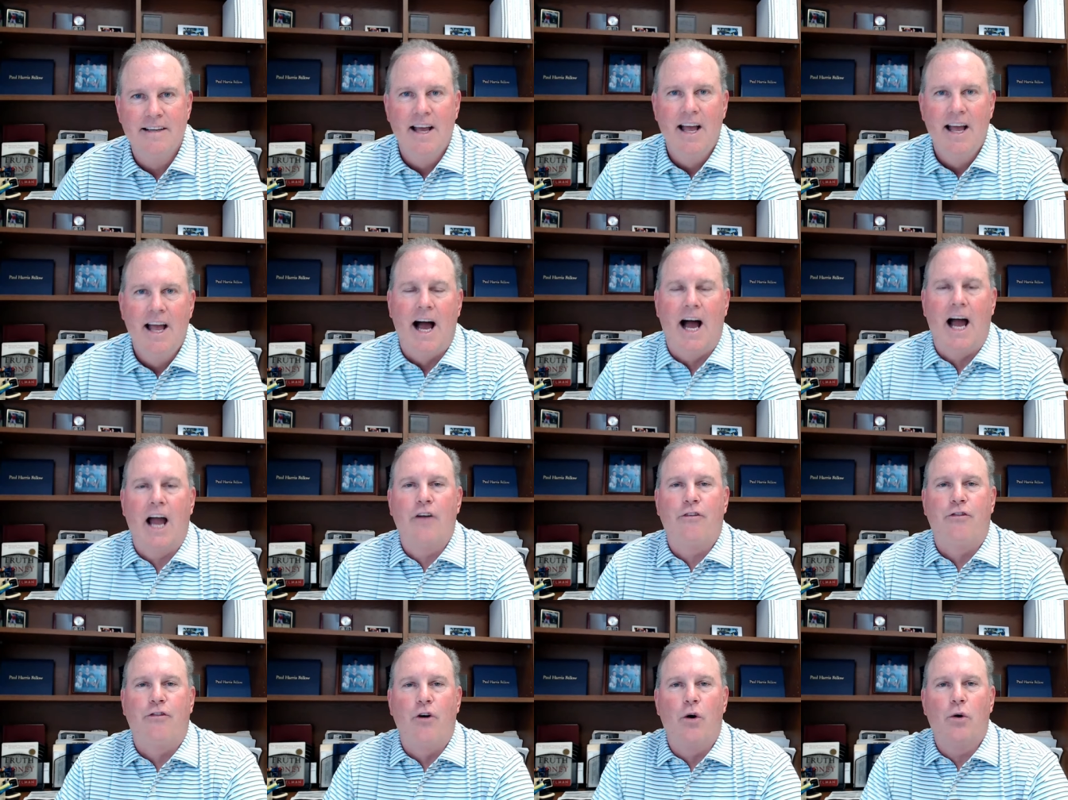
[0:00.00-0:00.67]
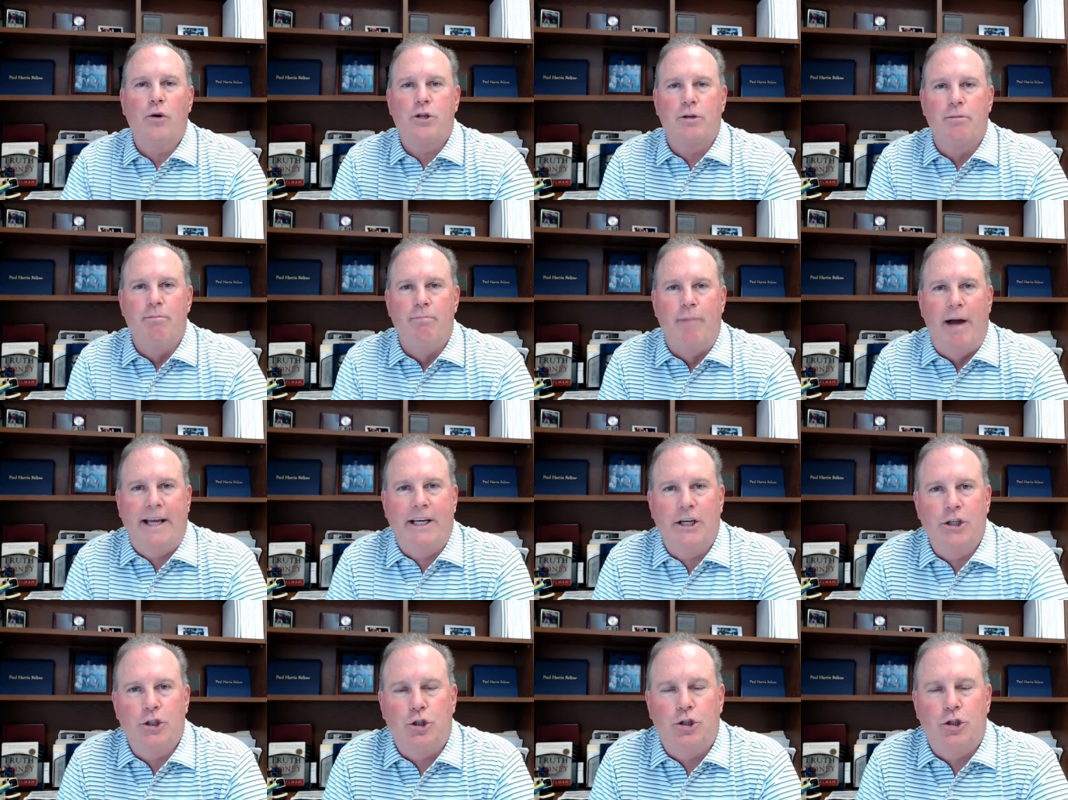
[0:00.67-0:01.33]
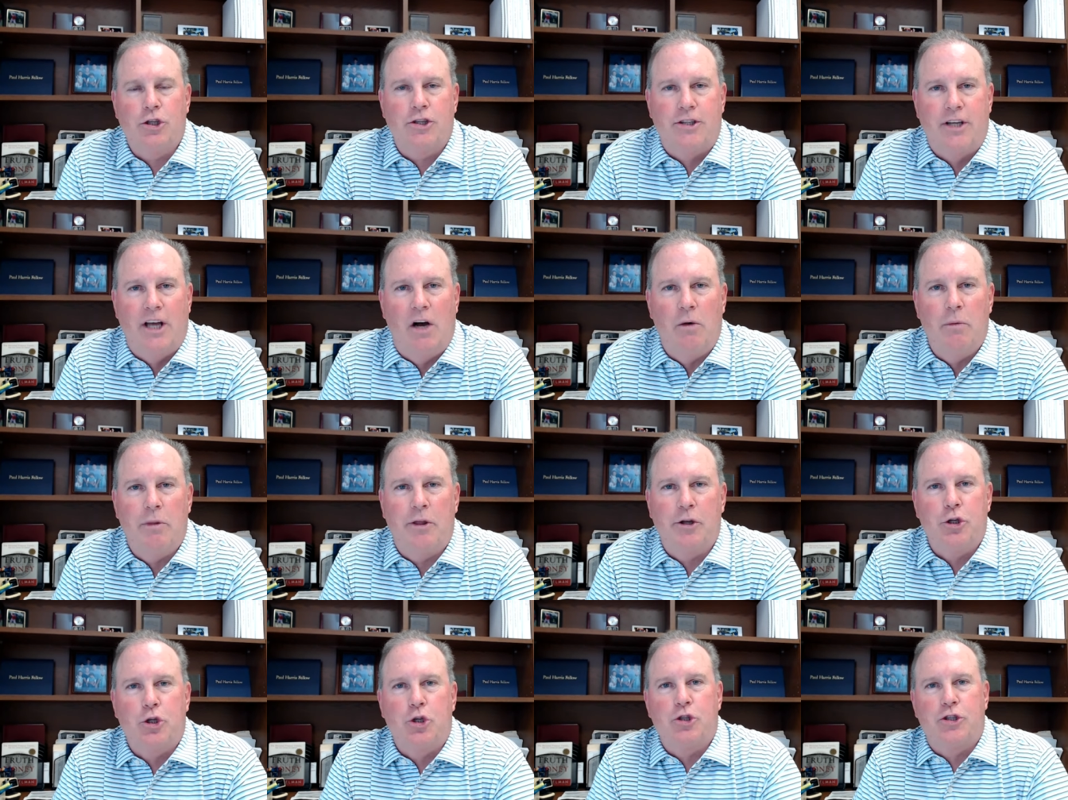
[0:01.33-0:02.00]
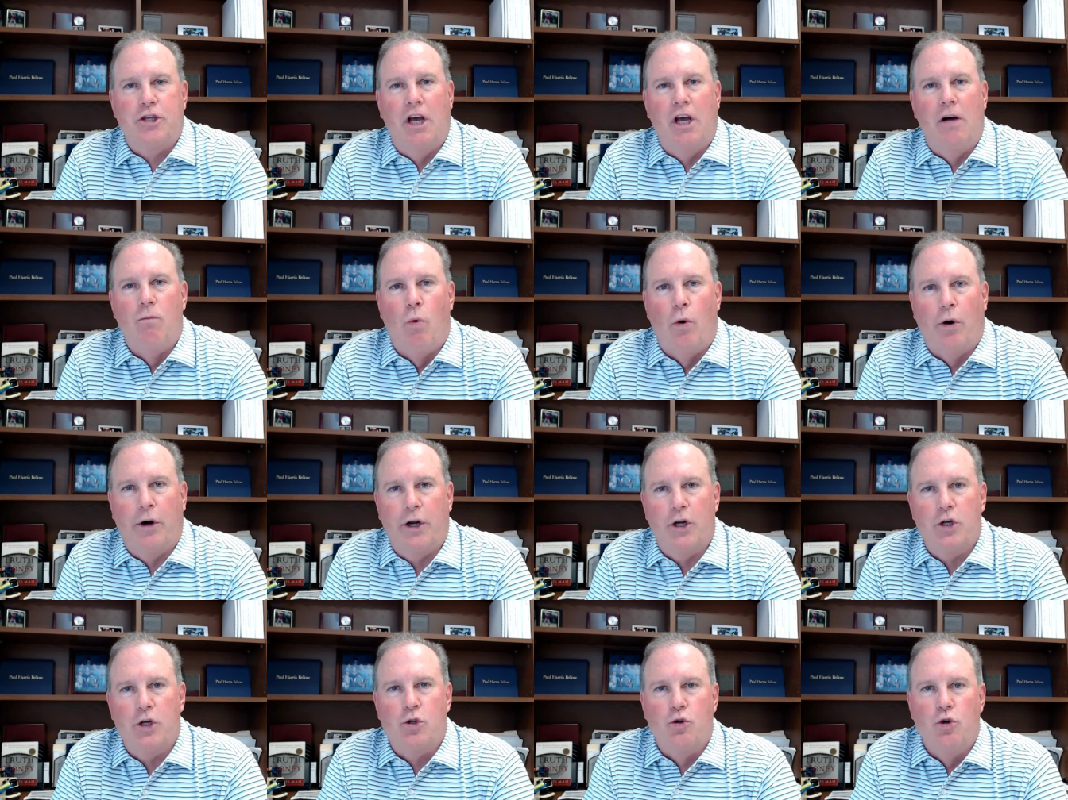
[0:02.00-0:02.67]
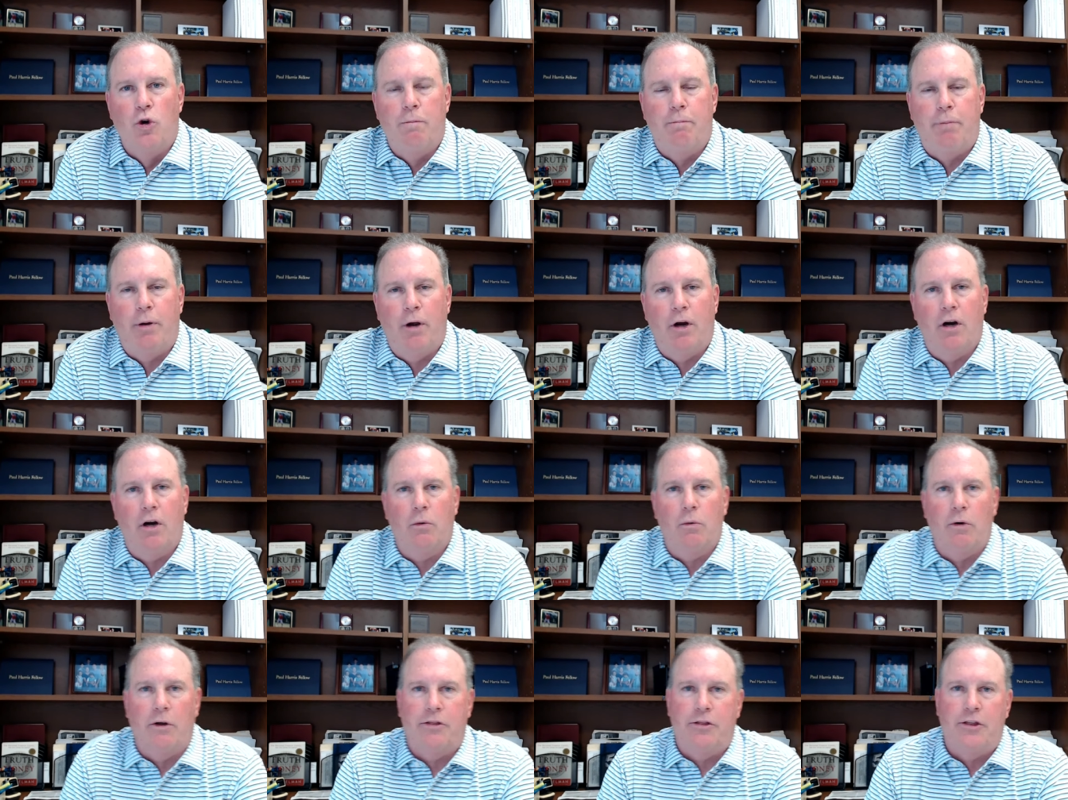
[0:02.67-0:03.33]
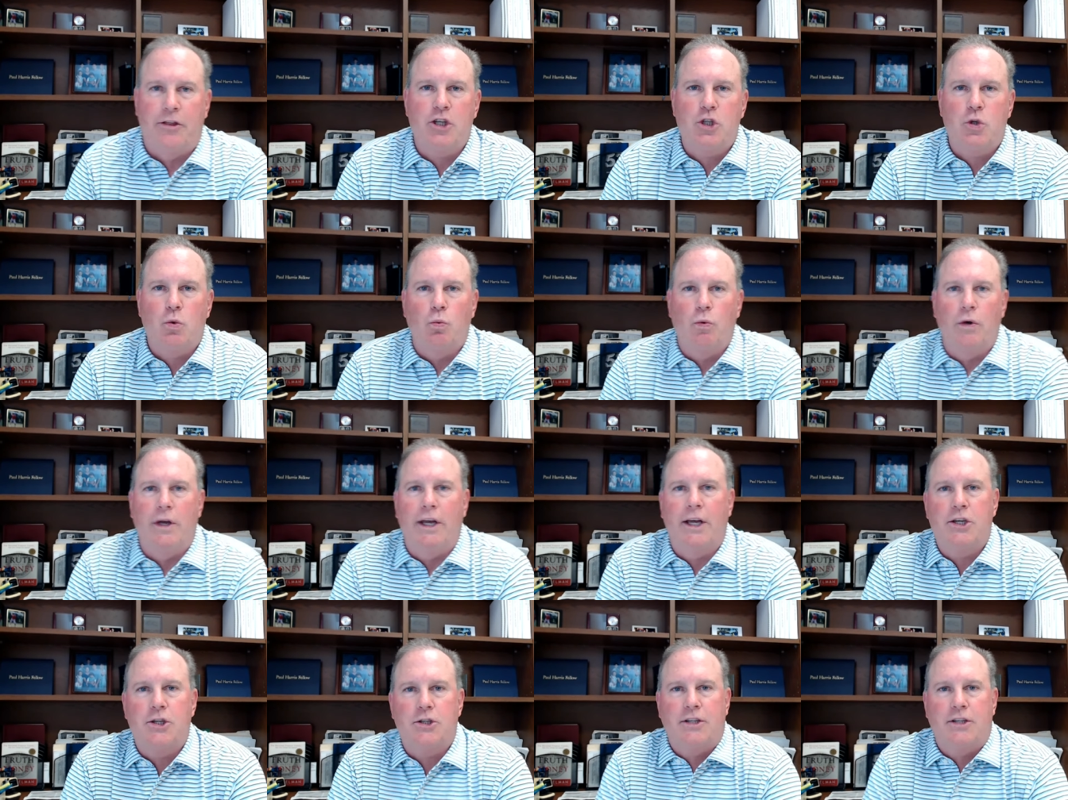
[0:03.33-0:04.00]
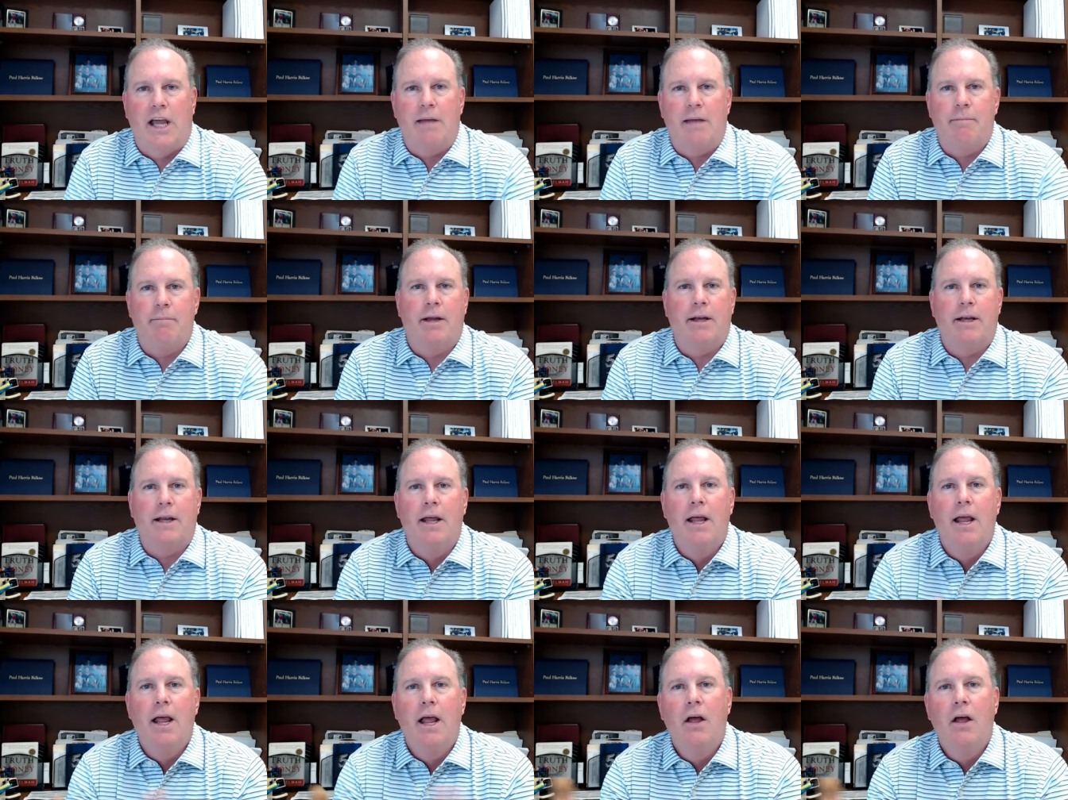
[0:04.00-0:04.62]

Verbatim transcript: Hi folks, Mike Chissell with Chissell Mortgage Group here with this week's statement